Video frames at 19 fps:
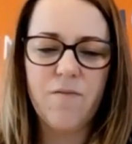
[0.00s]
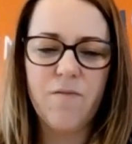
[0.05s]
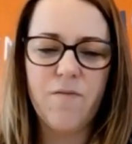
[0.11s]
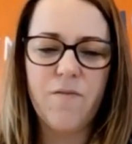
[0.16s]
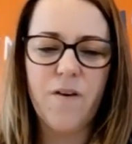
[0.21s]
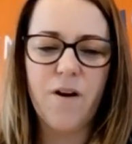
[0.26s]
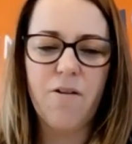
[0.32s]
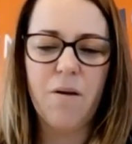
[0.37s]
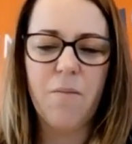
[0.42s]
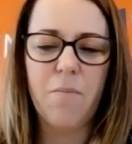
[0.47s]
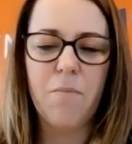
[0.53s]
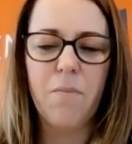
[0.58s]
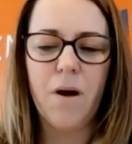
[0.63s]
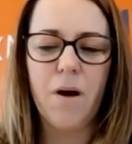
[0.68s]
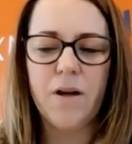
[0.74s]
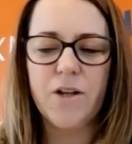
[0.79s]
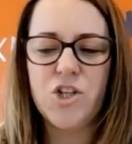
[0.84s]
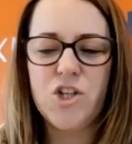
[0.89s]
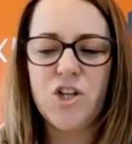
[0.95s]
very
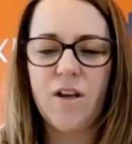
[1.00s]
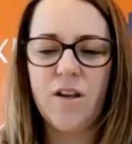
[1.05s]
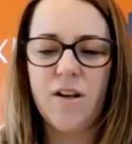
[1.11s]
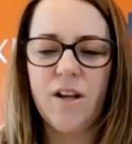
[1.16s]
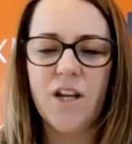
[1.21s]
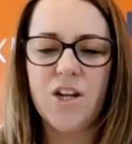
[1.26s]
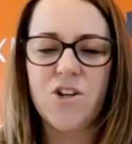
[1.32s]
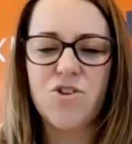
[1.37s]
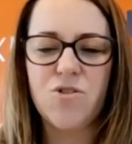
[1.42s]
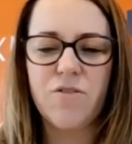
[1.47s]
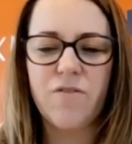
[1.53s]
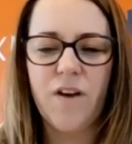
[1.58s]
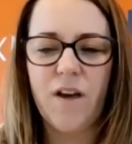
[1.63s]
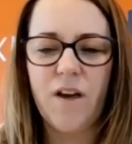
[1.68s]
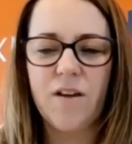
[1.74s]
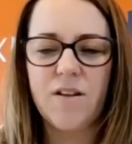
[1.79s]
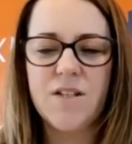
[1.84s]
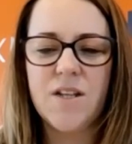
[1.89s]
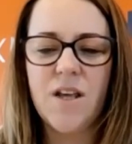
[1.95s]
much an
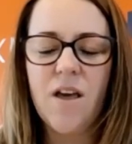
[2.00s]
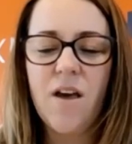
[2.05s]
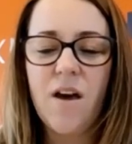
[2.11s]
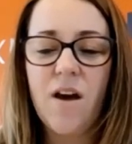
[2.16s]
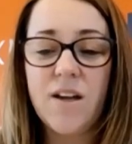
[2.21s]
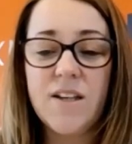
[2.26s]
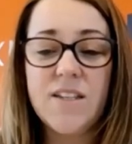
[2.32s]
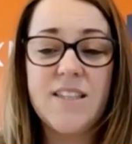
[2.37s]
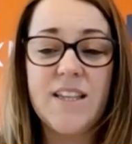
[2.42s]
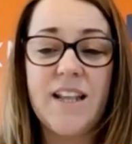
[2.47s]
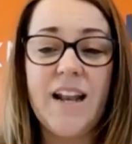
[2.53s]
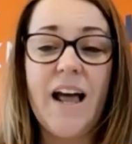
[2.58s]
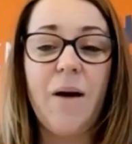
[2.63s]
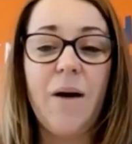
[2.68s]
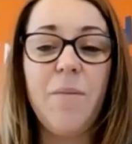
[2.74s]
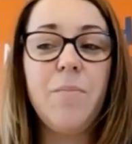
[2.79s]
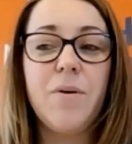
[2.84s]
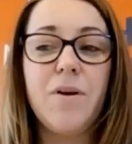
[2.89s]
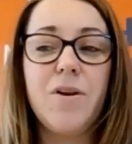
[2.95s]
introvert. I still
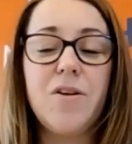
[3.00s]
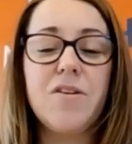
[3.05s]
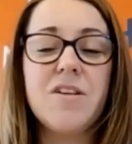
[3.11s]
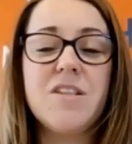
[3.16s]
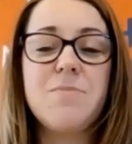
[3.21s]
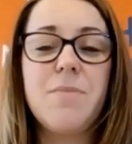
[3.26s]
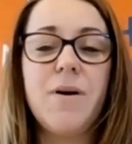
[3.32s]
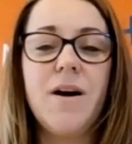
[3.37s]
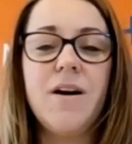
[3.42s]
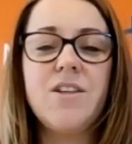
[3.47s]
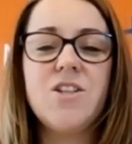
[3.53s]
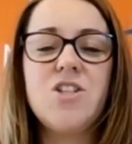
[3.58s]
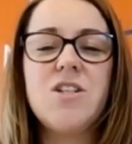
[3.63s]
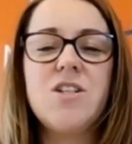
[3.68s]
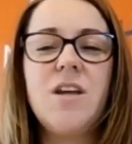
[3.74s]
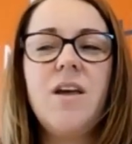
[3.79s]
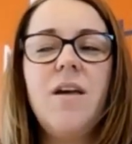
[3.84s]
am, but not as much.